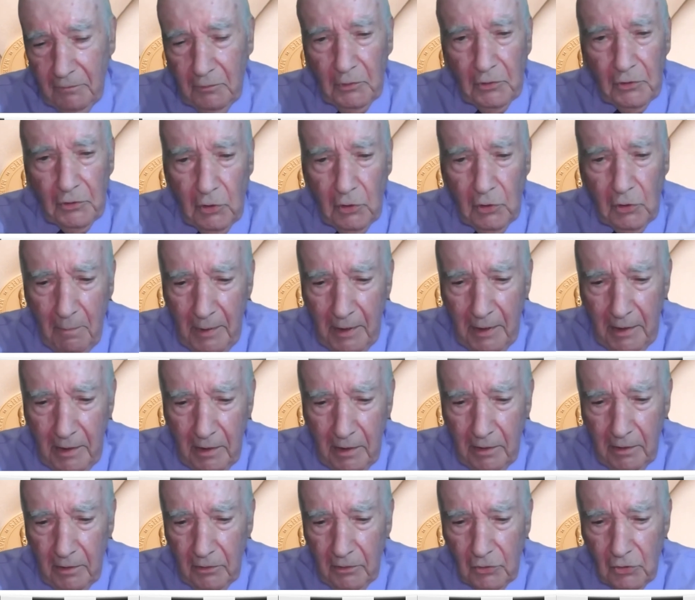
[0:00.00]
for so many
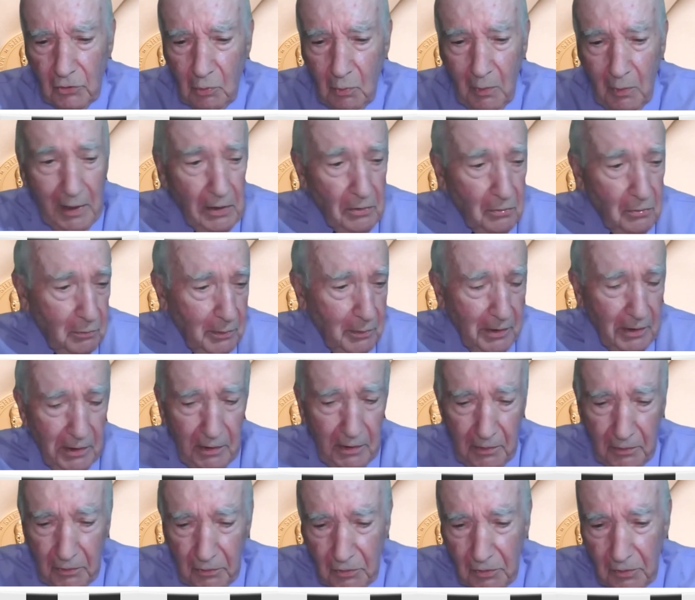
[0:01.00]
years, 23
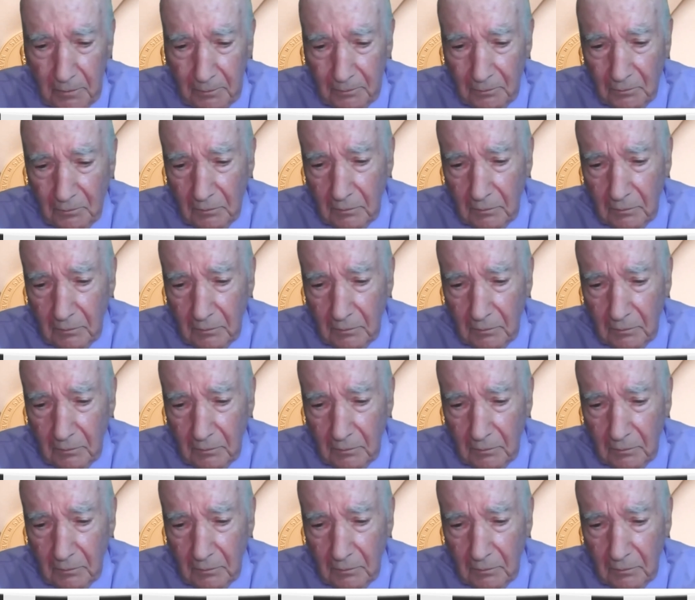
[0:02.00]
years.